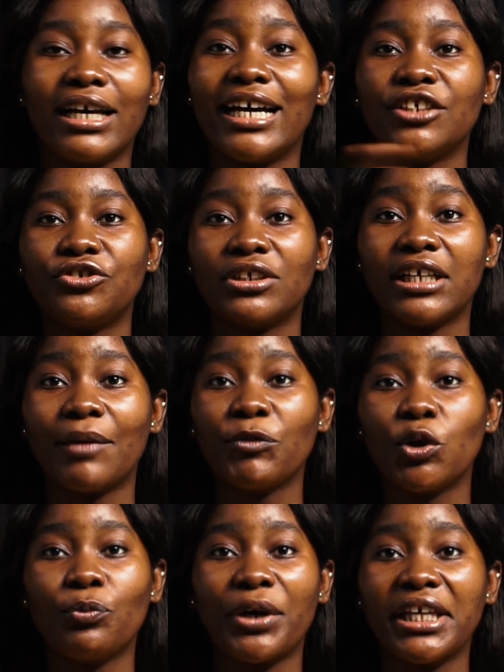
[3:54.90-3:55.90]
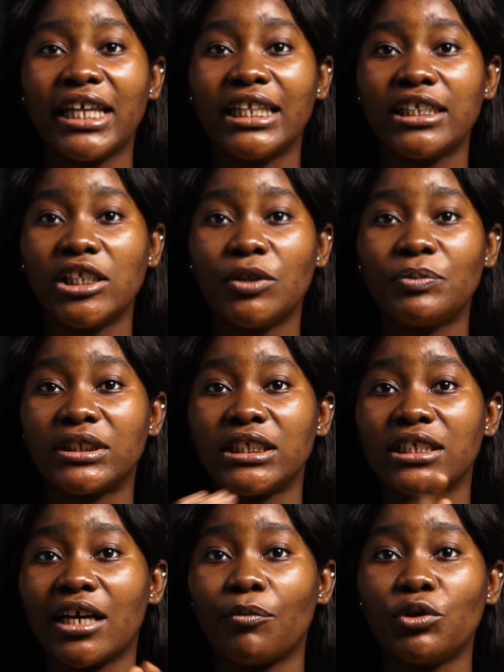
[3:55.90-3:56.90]
Actually, I'm not wearing any
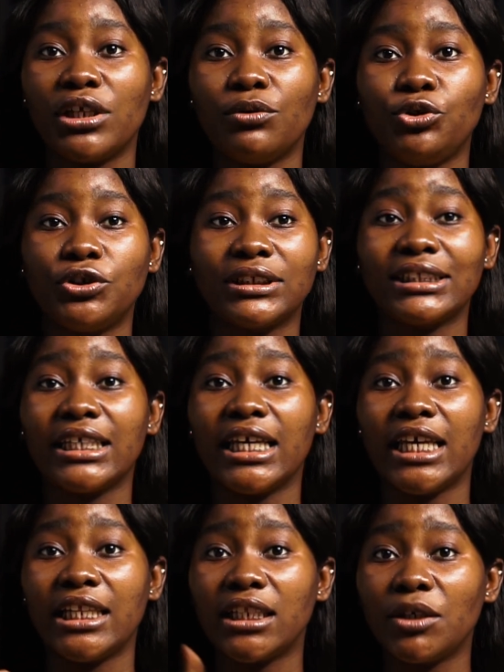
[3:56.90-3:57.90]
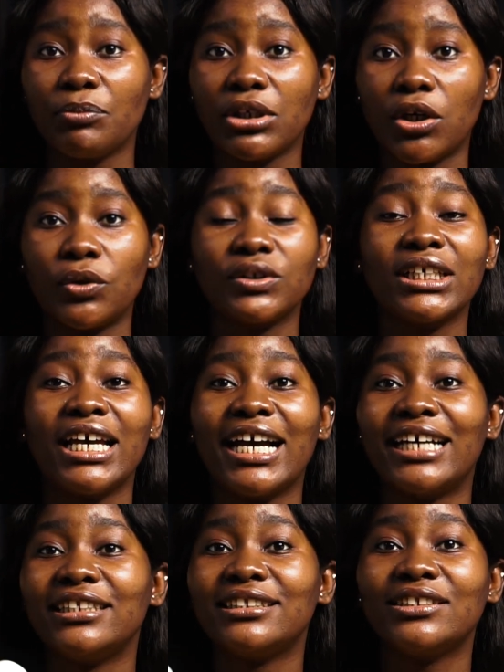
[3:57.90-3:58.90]
lipstick. I'm only using a lip gloss,
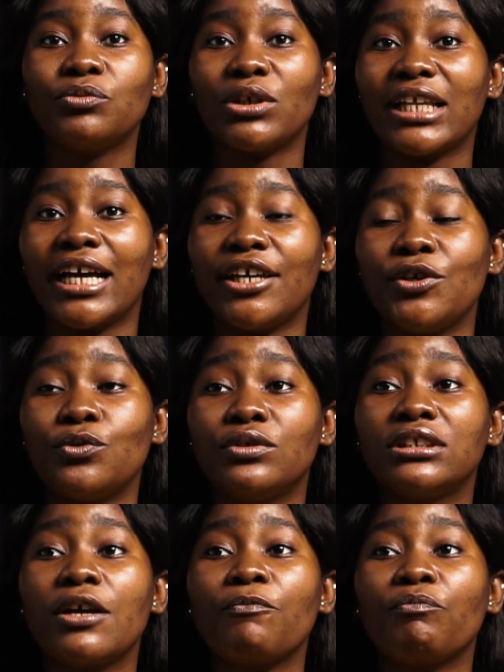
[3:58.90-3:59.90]
and this is what I use